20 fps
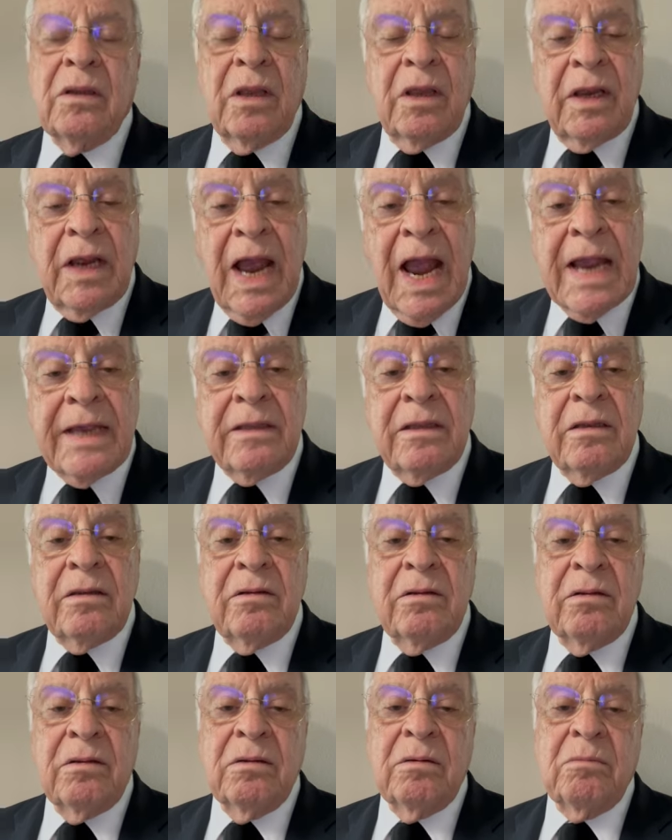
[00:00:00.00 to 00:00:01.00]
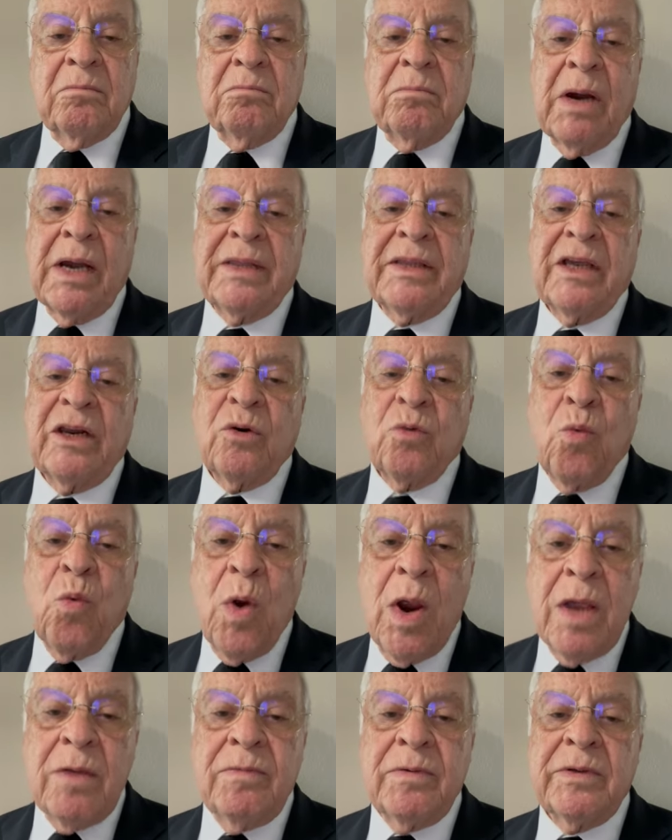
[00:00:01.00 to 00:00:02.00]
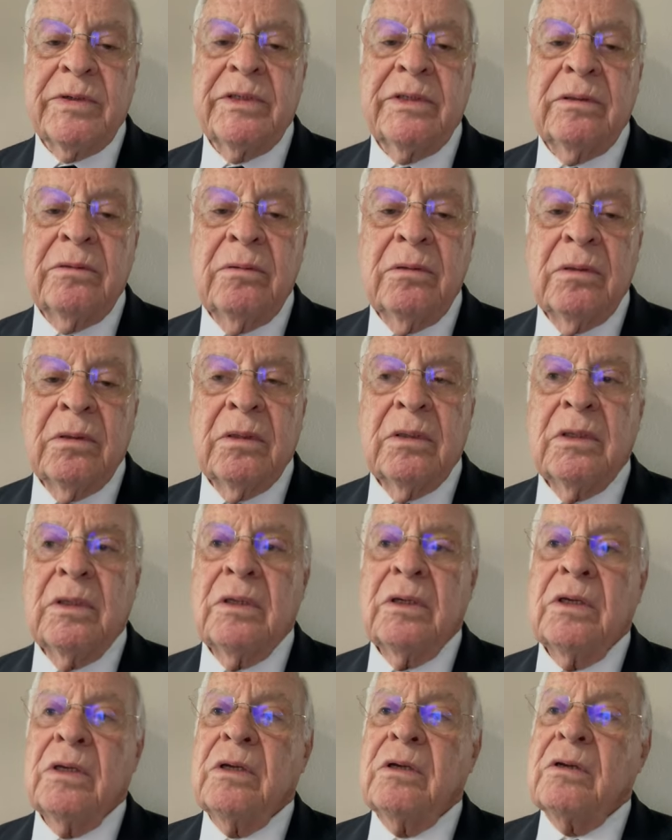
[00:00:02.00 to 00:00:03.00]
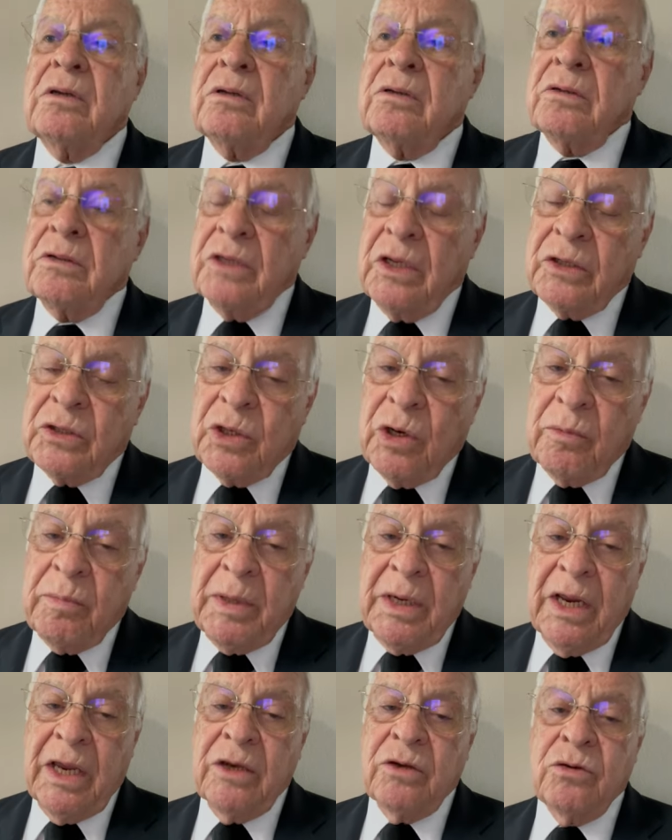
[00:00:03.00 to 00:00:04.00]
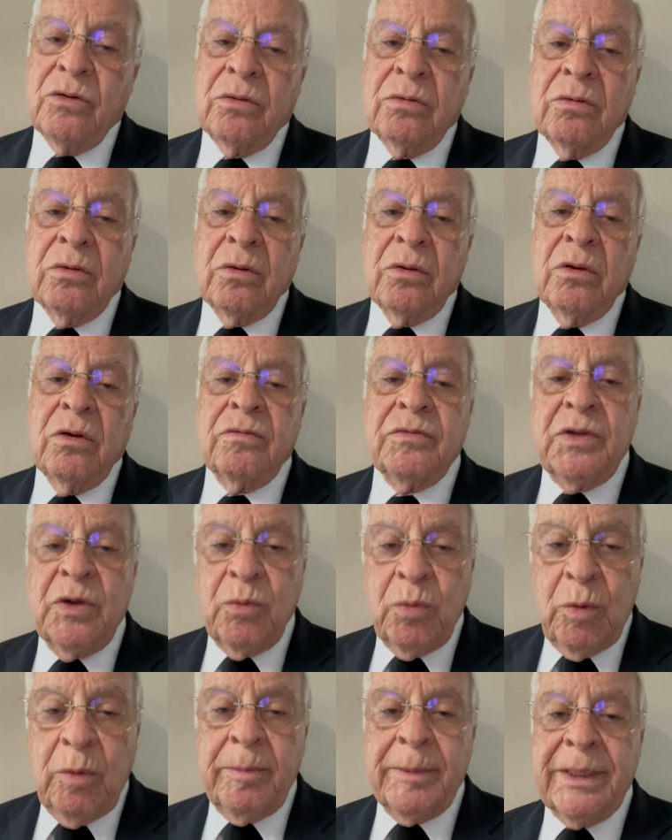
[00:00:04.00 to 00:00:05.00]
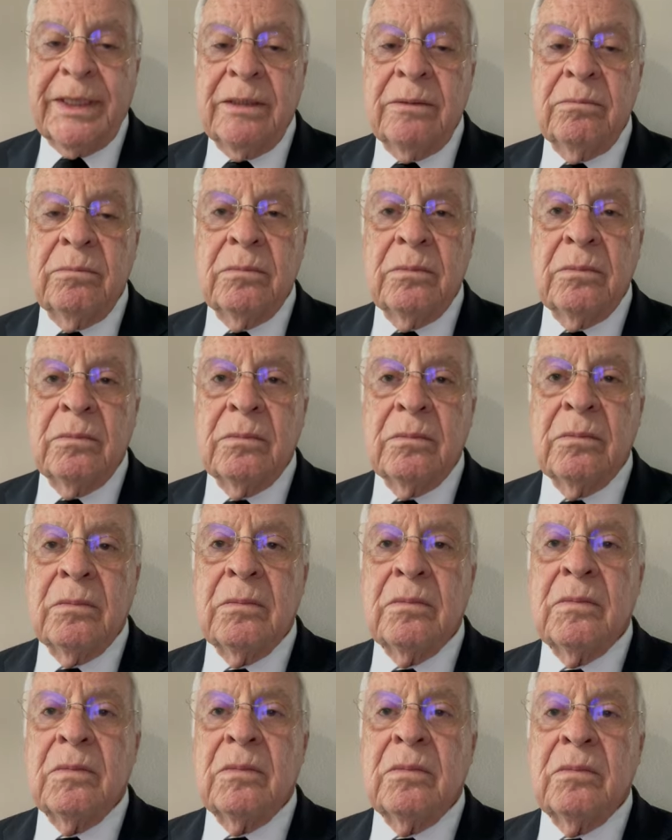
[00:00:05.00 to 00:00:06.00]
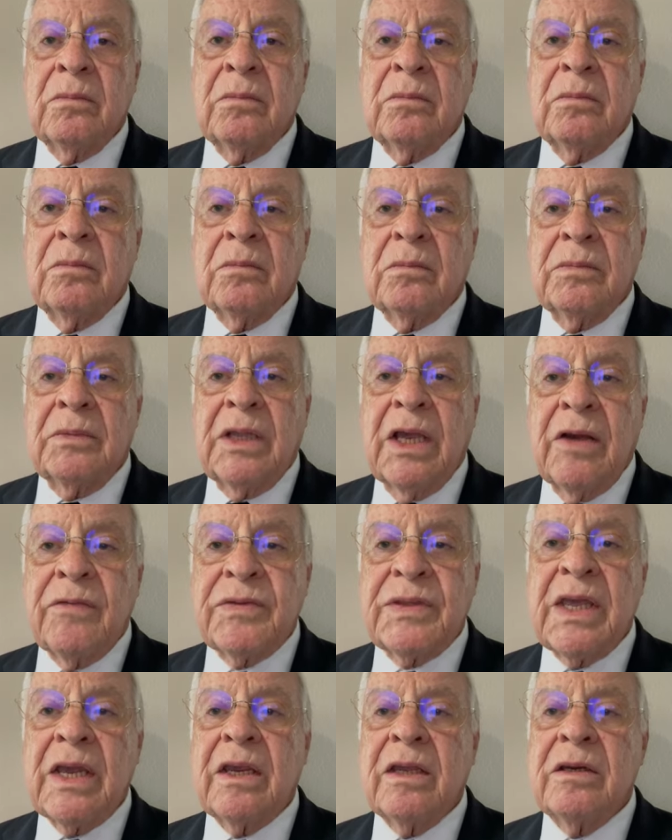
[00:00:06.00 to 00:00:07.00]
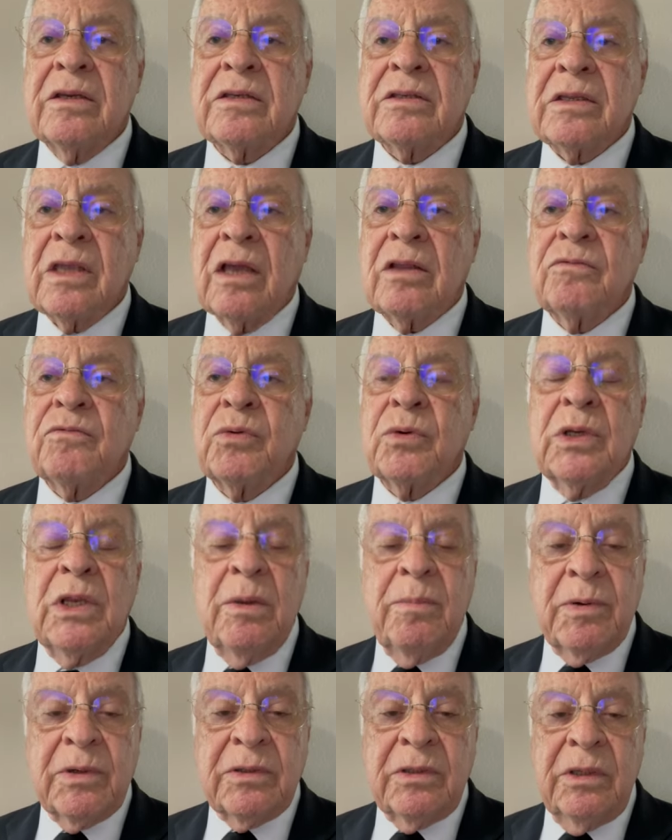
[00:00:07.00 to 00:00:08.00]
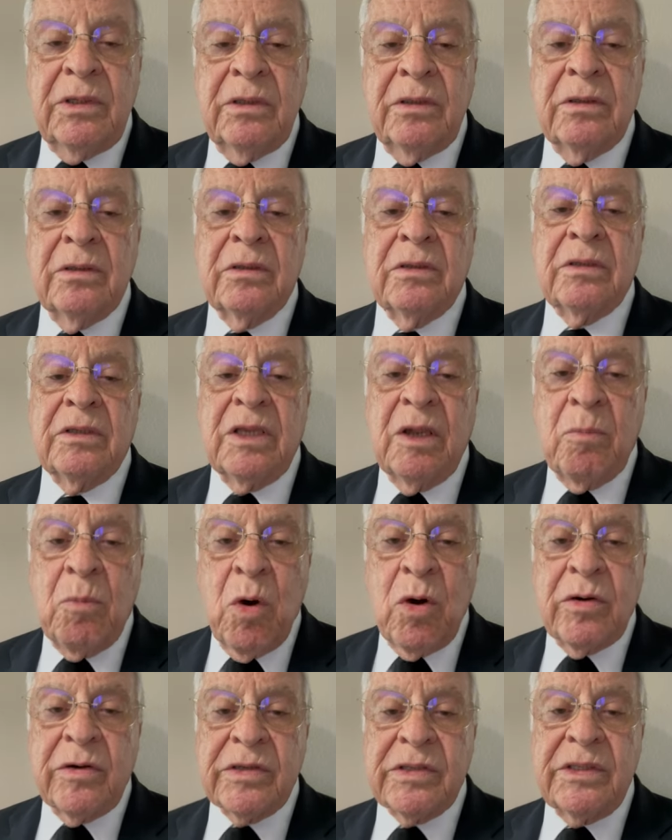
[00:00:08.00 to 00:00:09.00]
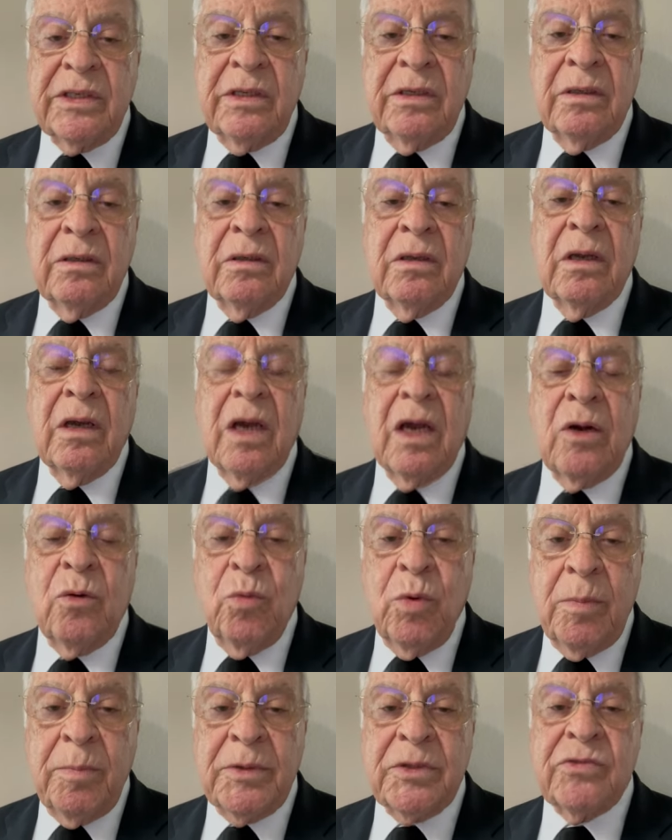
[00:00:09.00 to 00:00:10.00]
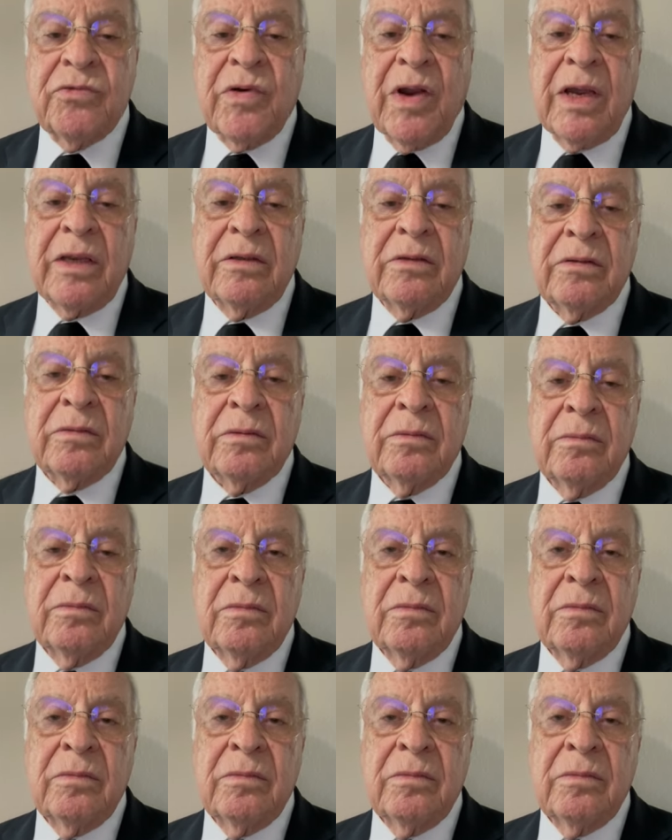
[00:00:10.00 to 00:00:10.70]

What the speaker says: guided by the unwavering determination of their women. They have taken a stand for liberty, democracy, and women's rights.